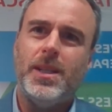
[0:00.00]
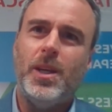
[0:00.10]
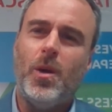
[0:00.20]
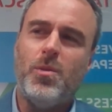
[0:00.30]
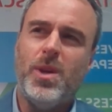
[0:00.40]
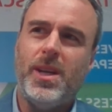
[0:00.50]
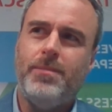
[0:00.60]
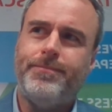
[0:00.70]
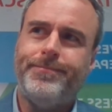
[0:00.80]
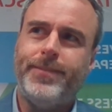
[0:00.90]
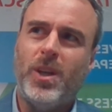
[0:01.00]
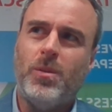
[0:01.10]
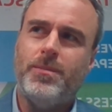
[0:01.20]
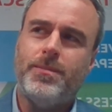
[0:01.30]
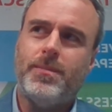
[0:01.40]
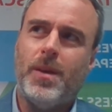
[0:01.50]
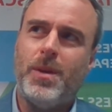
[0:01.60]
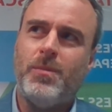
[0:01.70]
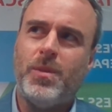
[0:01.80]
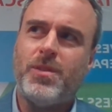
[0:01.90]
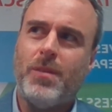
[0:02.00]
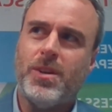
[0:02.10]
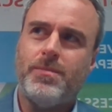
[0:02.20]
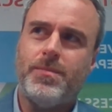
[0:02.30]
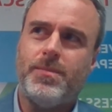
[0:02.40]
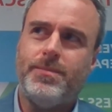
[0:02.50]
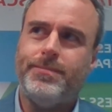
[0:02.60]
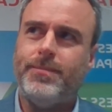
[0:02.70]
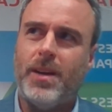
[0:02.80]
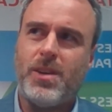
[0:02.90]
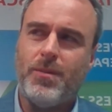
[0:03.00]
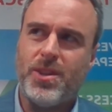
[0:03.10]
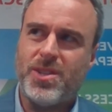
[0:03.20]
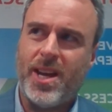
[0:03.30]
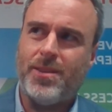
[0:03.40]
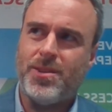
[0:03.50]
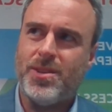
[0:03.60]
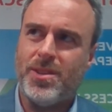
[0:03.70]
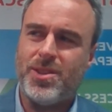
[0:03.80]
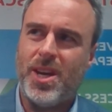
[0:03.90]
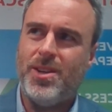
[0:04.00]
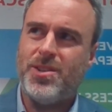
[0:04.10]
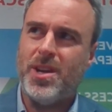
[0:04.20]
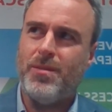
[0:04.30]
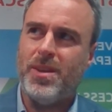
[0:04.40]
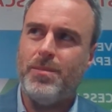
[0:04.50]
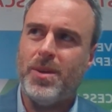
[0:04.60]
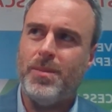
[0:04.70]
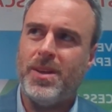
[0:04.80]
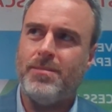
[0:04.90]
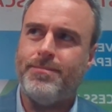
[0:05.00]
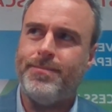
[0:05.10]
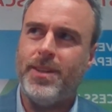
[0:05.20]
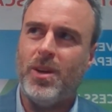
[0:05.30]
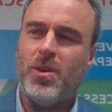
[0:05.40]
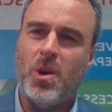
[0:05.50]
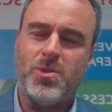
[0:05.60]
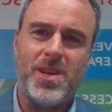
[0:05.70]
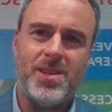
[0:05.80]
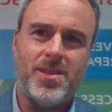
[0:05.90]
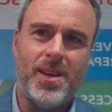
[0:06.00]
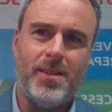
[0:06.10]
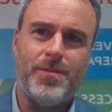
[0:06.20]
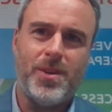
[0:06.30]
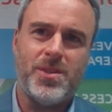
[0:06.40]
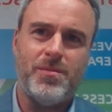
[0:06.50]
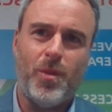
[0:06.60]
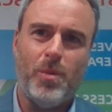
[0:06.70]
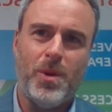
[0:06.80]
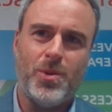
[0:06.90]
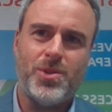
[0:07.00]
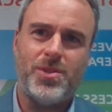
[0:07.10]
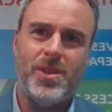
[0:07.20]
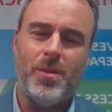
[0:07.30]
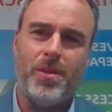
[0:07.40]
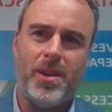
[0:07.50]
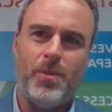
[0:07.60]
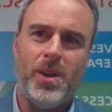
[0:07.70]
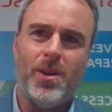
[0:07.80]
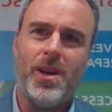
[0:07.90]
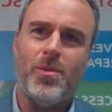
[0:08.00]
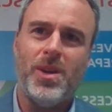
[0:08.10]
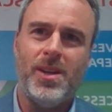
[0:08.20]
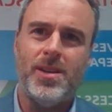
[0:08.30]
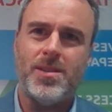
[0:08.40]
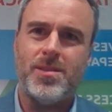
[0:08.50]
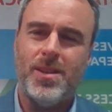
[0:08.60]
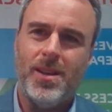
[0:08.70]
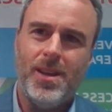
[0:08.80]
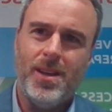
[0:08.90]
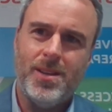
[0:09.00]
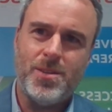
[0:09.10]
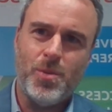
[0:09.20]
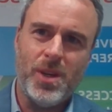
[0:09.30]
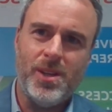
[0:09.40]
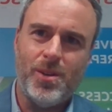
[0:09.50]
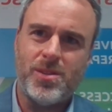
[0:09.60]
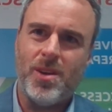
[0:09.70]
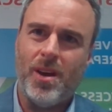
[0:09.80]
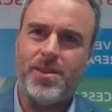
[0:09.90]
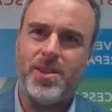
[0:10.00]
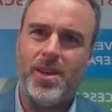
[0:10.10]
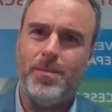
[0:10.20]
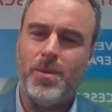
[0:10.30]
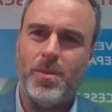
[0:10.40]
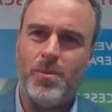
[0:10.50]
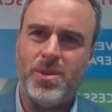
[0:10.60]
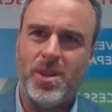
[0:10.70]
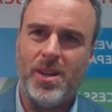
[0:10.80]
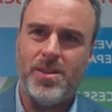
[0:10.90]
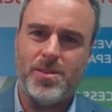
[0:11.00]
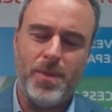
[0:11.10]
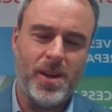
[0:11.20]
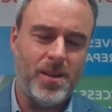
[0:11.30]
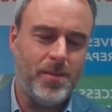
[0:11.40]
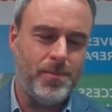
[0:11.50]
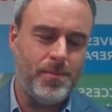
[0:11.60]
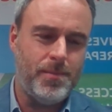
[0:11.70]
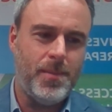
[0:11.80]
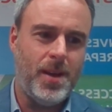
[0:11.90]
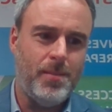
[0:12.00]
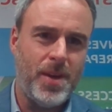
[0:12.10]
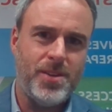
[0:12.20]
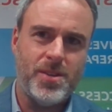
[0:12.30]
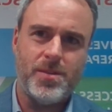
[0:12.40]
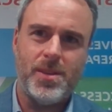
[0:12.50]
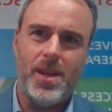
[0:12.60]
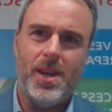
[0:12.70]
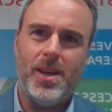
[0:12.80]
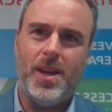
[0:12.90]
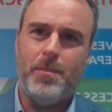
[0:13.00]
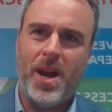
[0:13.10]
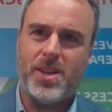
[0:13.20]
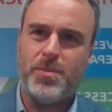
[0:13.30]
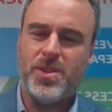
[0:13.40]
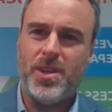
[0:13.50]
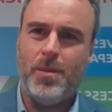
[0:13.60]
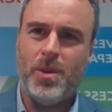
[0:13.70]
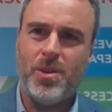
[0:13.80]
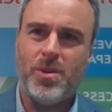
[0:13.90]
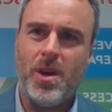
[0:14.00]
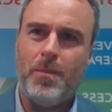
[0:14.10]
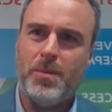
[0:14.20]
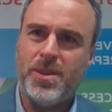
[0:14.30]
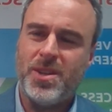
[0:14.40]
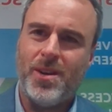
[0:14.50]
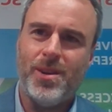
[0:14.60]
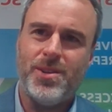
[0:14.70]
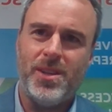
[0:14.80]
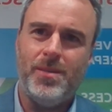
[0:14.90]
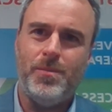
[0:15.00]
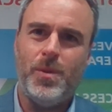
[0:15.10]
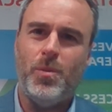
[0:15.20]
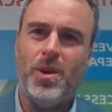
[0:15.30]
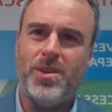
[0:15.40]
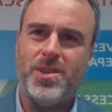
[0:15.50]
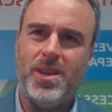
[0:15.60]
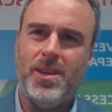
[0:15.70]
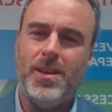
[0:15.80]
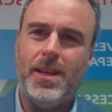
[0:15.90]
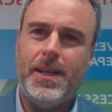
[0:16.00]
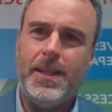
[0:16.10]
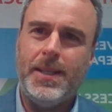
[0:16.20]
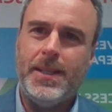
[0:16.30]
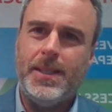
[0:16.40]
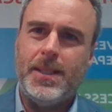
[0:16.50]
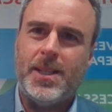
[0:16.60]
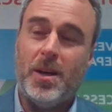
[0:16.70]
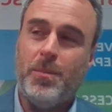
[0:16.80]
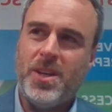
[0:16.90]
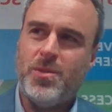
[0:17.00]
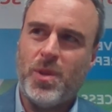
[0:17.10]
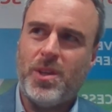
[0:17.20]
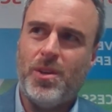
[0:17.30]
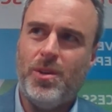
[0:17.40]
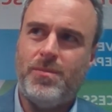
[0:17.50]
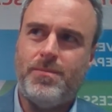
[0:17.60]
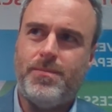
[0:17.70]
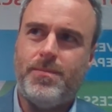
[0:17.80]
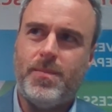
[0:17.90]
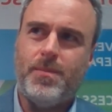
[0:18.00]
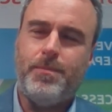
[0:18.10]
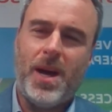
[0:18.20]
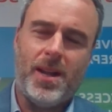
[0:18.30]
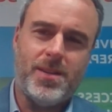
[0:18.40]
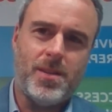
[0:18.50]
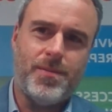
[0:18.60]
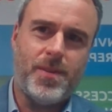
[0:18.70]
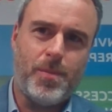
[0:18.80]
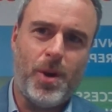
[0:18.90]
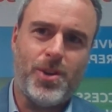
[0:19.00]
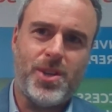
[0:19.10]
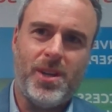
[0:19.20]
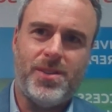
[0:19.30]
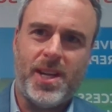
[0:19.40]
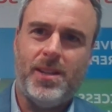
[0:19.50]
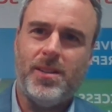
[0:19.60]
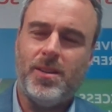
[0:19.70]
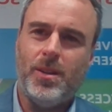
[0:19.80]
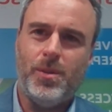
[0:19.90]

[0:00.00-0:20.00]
And really, I mean, I've covered the sectors and the stages and everything, but I mean, it goes without saying, first and foremost, the thing we look at really is a really good, solid team, a resilient, as Michael mentioned, management team with good complementarity. We want to see companies with good balance of commercial and technical.